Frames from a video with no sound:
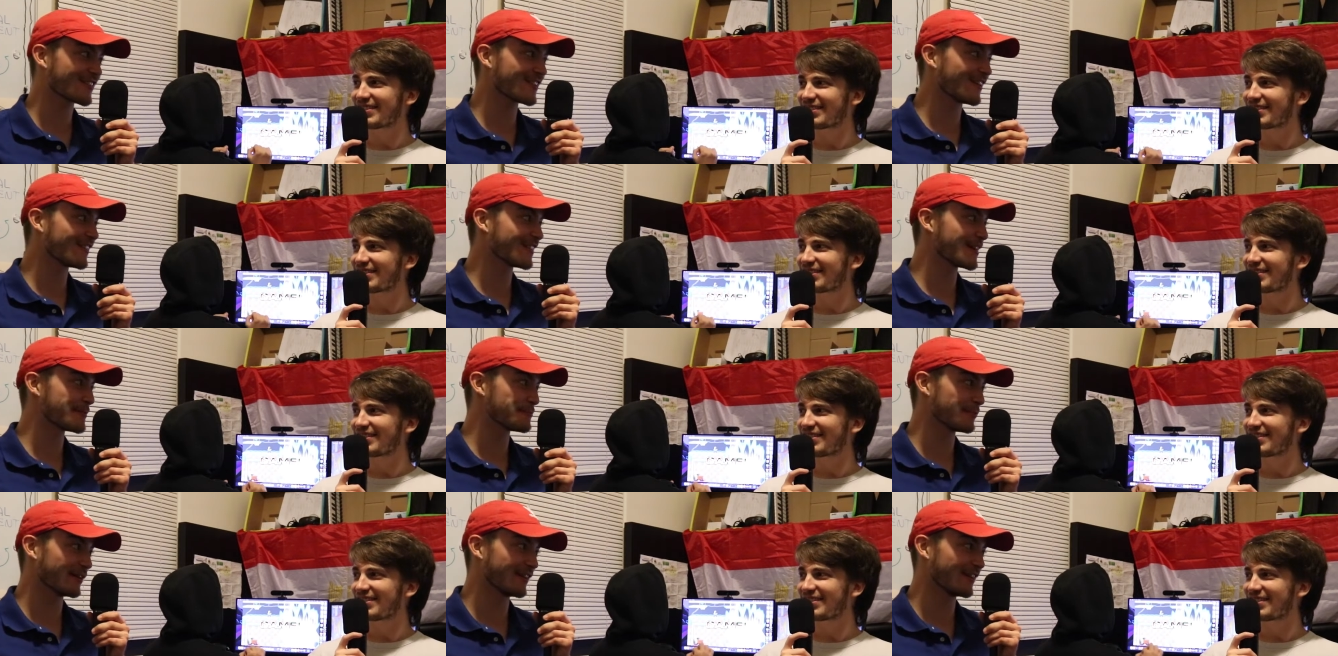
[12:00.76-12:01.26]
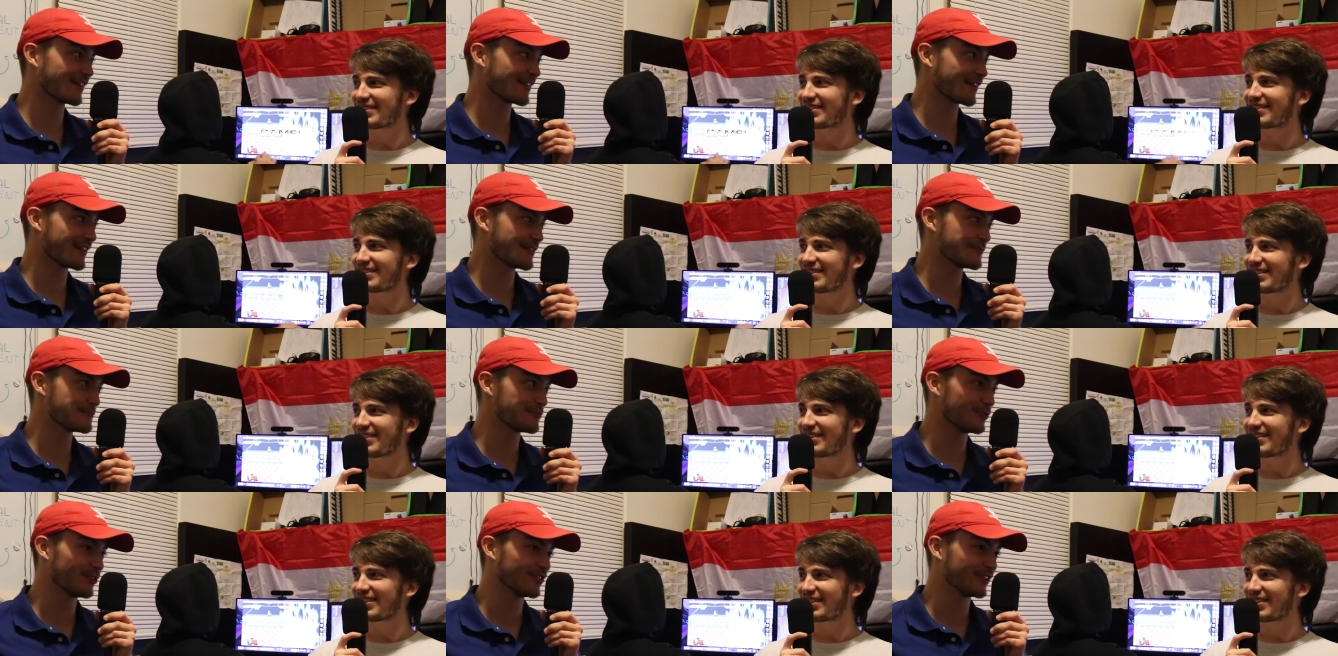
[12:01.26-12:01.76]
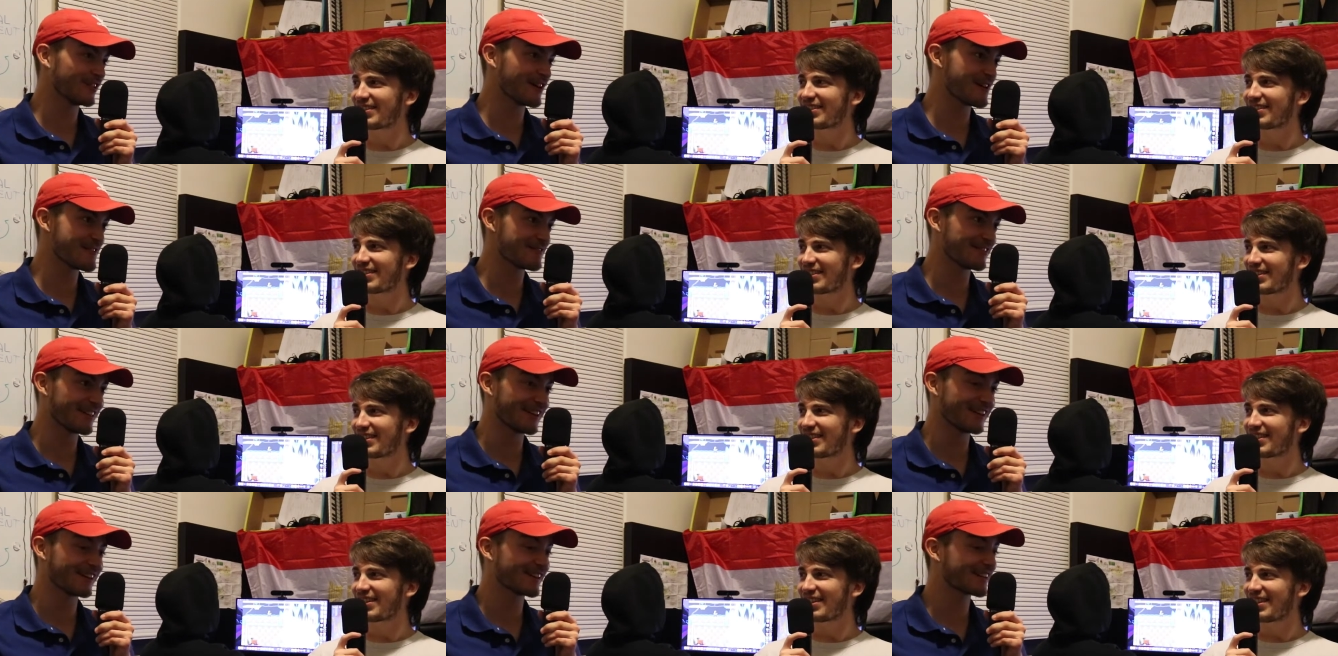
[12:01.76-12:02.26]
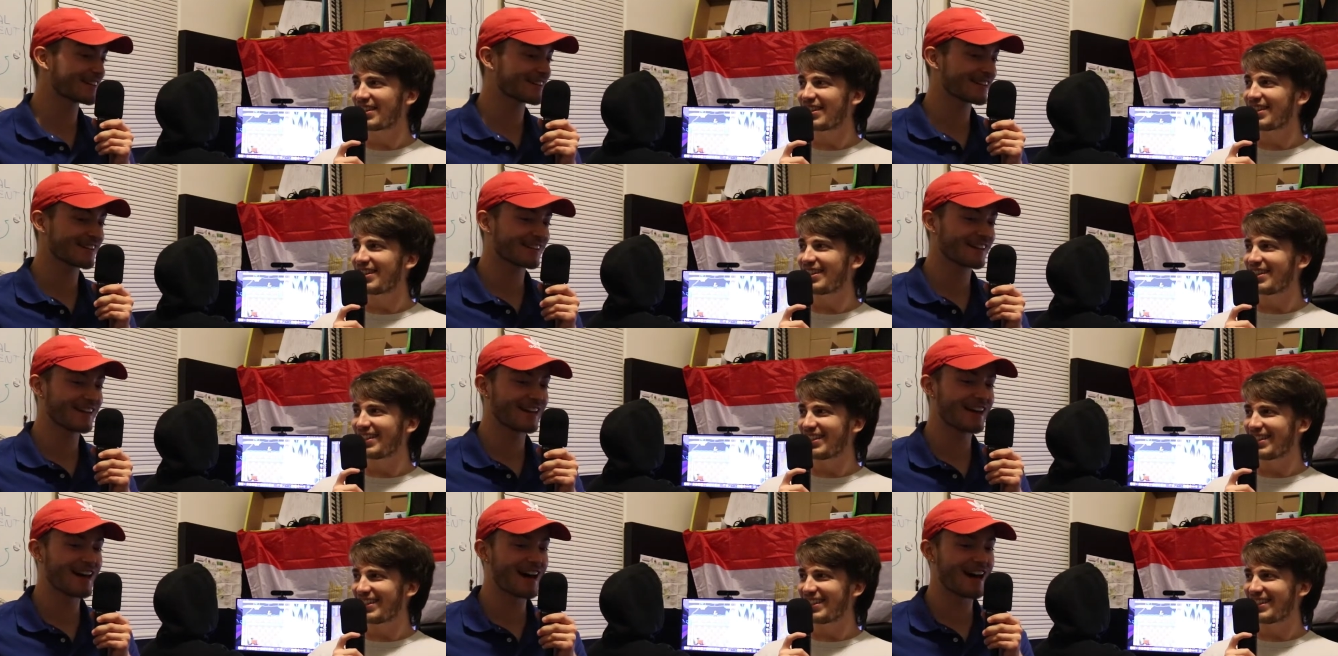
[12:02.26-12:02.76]
Speaker 1: mm-hmm. on mm. that playlist that you pulled up, like
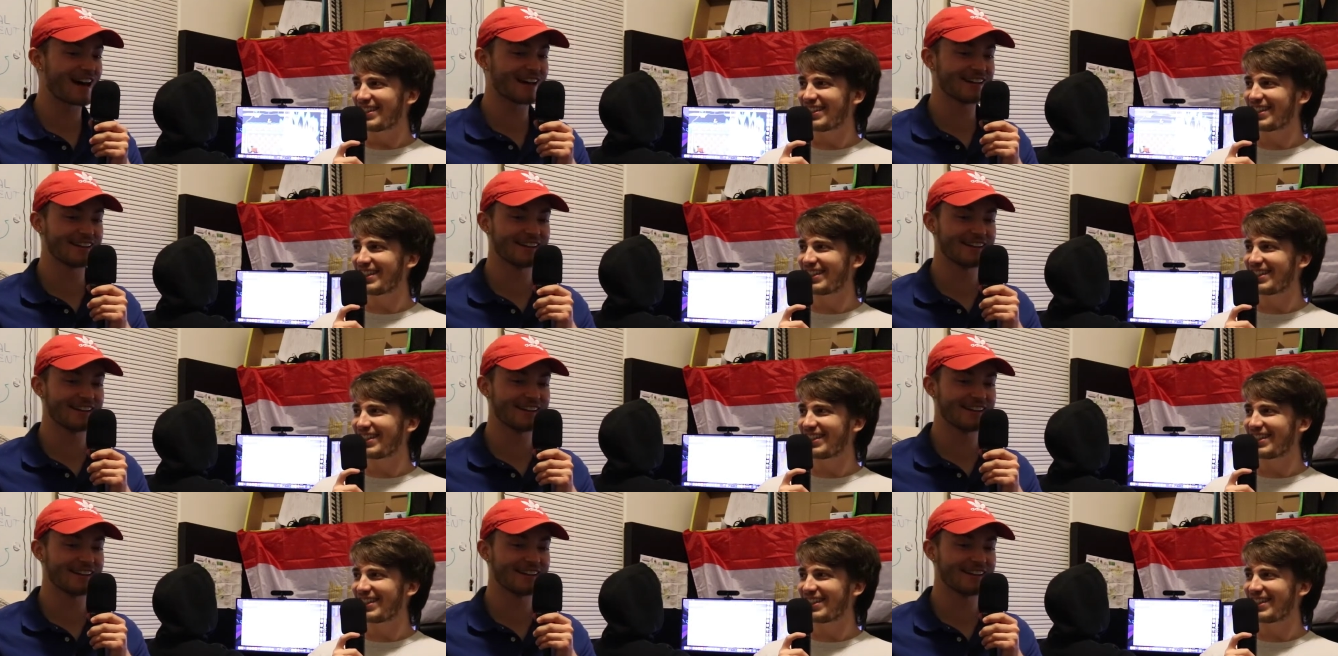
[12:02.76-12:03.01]
I